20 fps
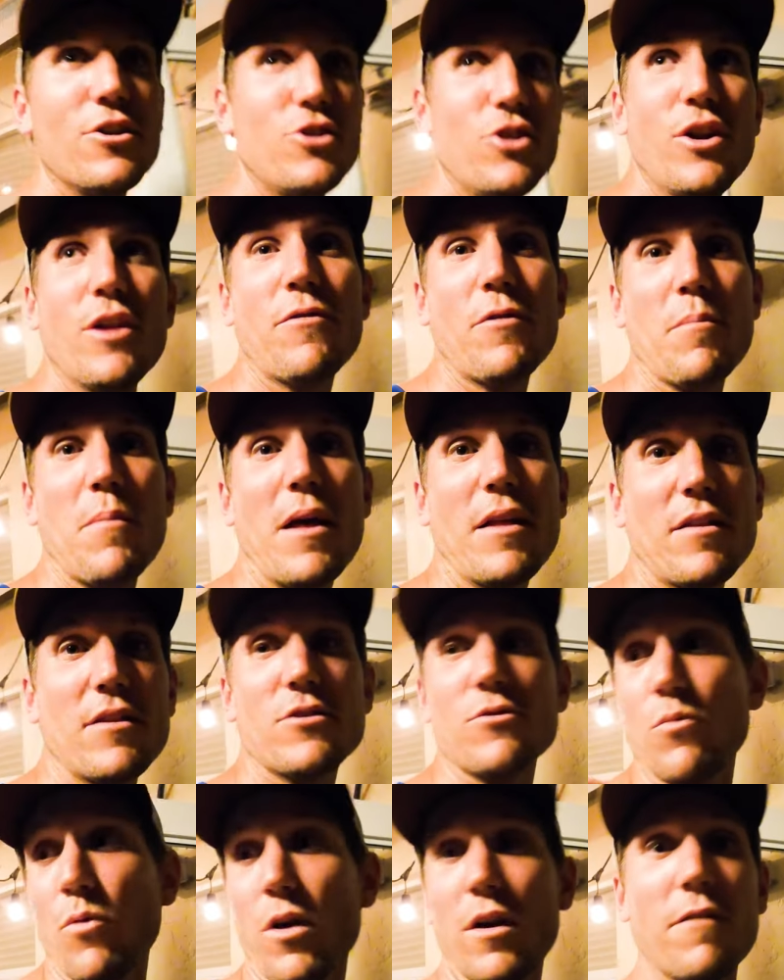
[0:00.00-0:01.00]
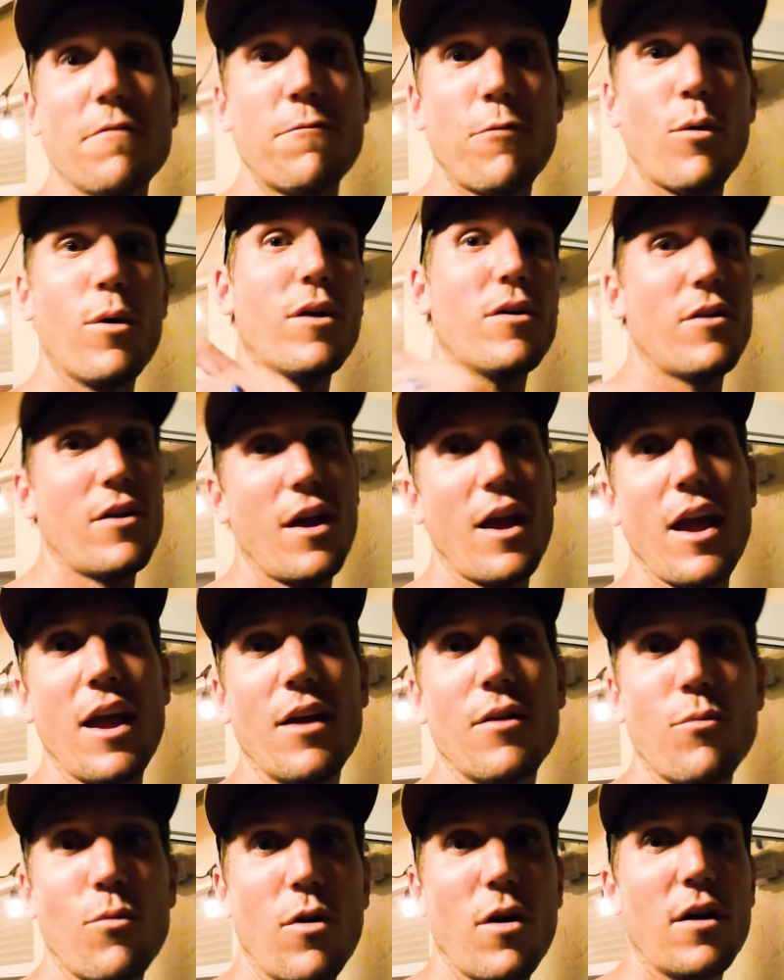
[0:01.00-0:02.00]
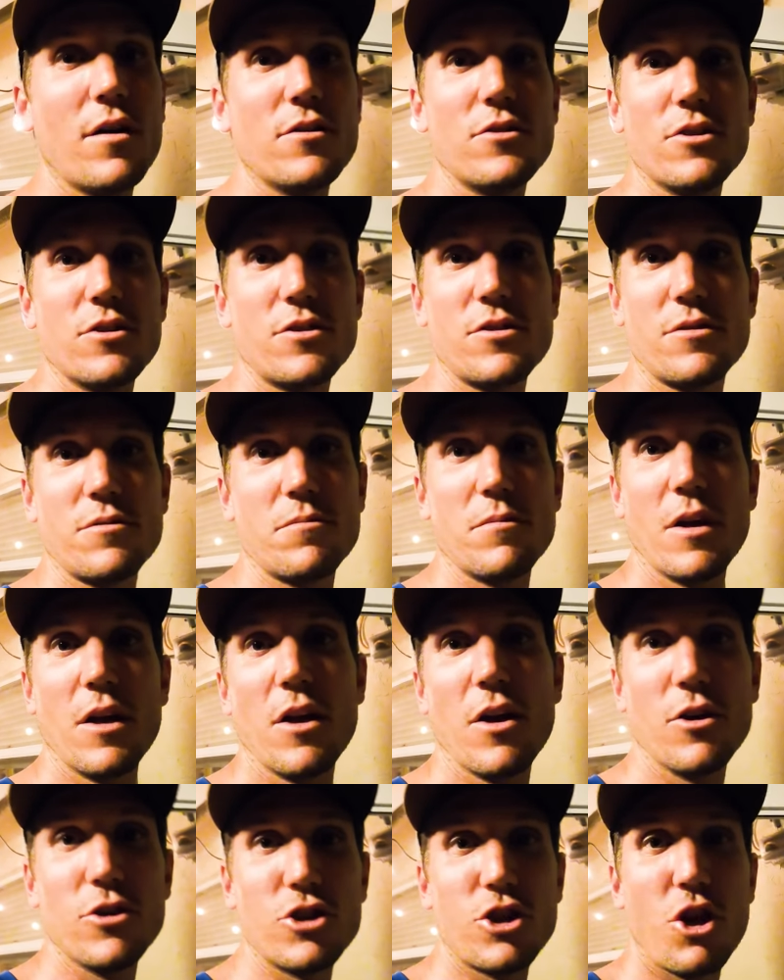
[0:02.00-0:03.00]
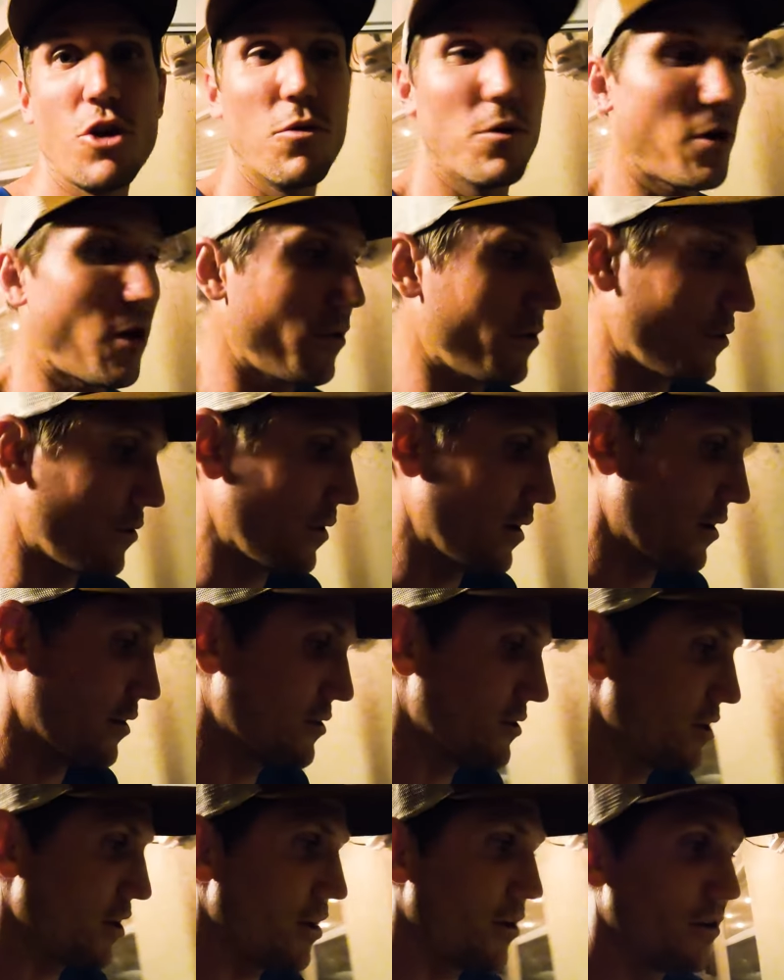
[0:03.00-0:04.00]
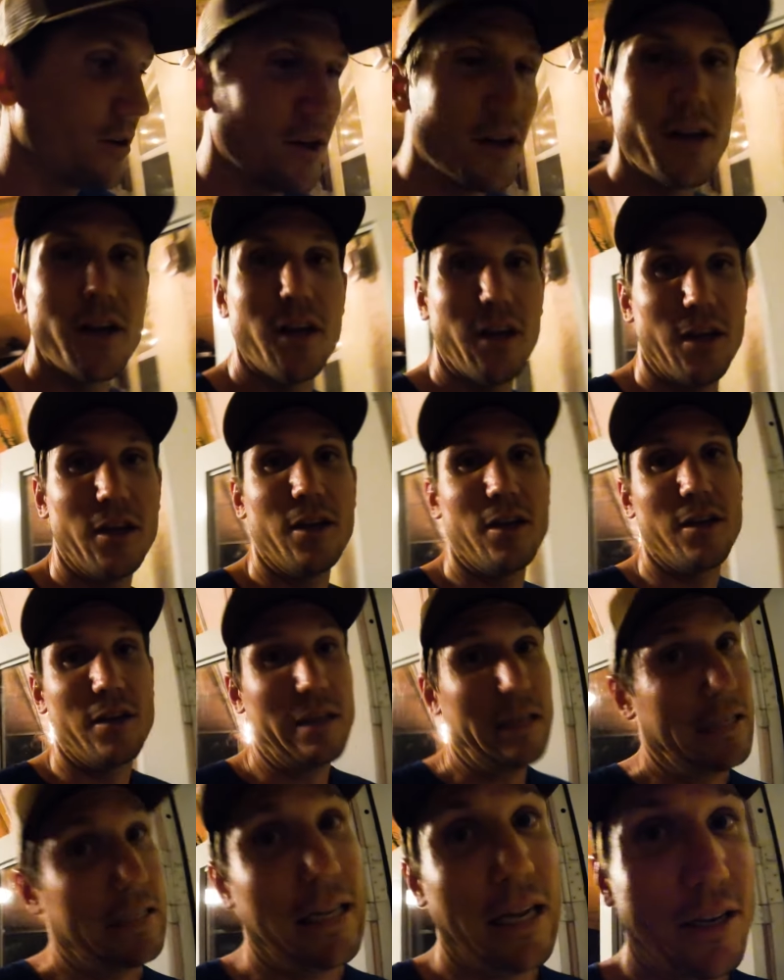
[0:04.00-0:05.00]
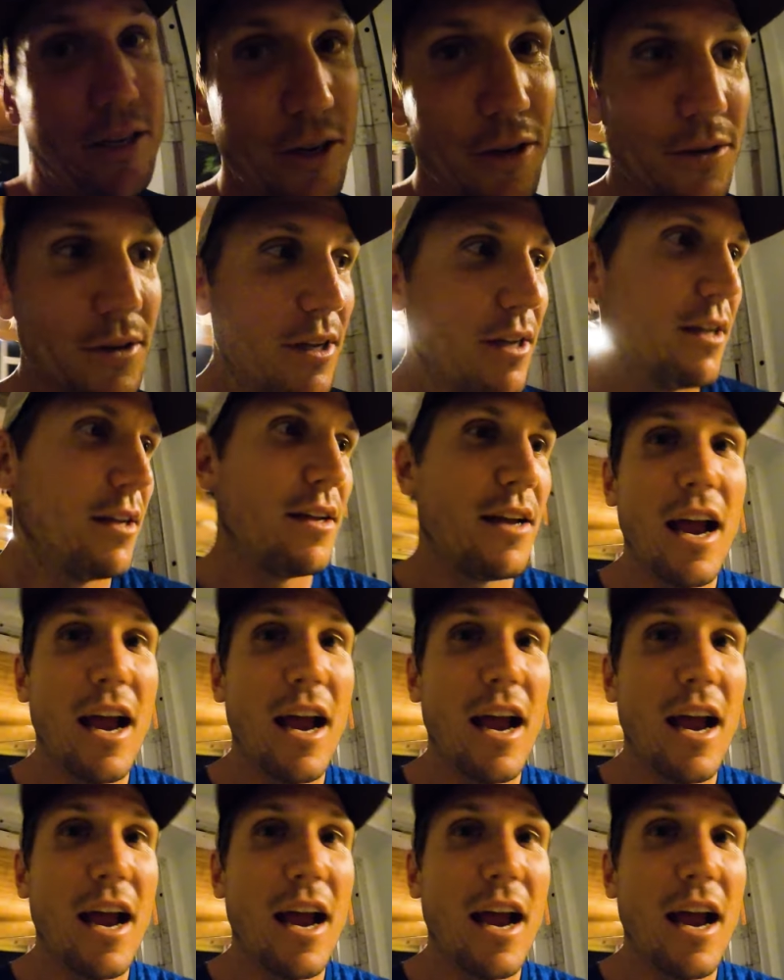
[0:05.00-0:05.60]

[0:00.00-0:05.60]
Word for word: Two different methods, one in foil and one just skewered on the grill. So stay tuned.